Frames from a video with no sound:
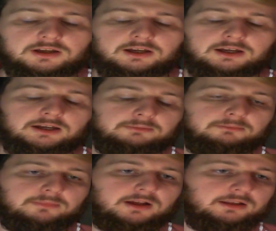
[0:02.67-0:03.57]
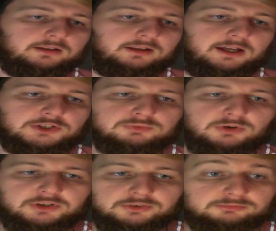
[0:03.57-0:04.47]
I just
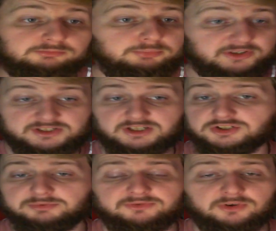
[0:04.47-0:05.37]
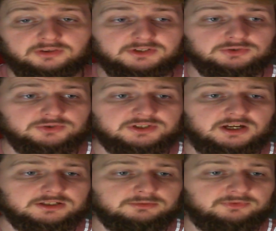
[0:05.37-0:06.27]
wanted to put this in just before the video
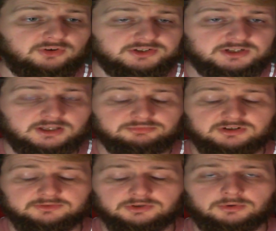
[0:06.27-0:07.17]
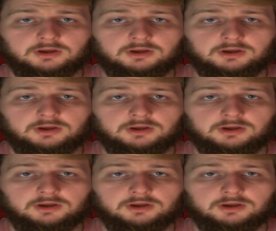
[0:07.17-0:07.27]
starts and before I start the preview.